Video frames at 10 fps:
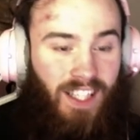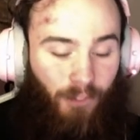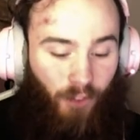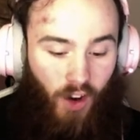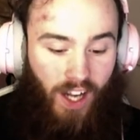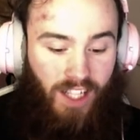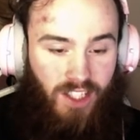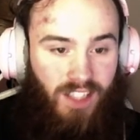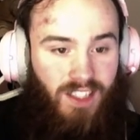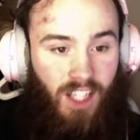For
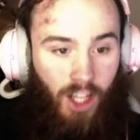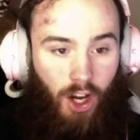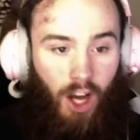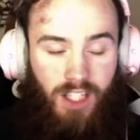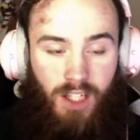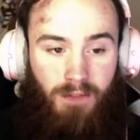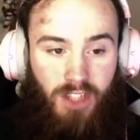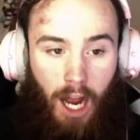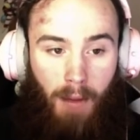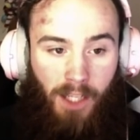instance, in the custom
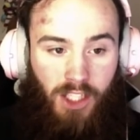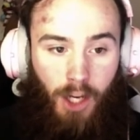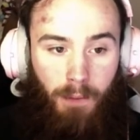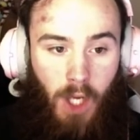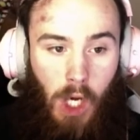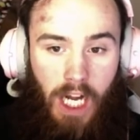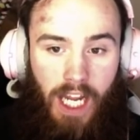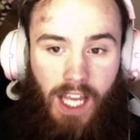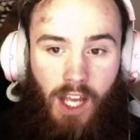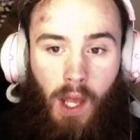zombies
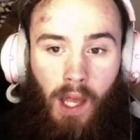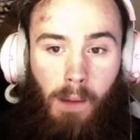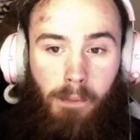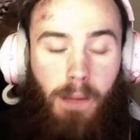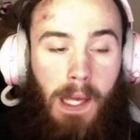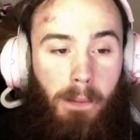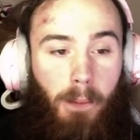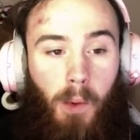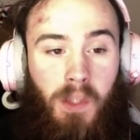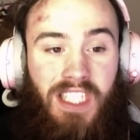community,
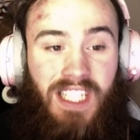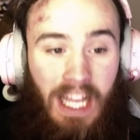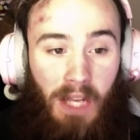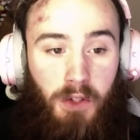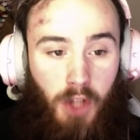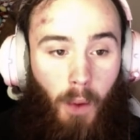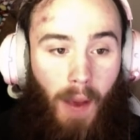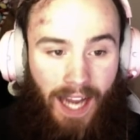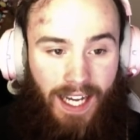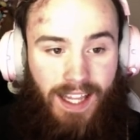people still
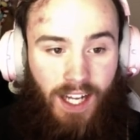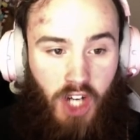don't edit their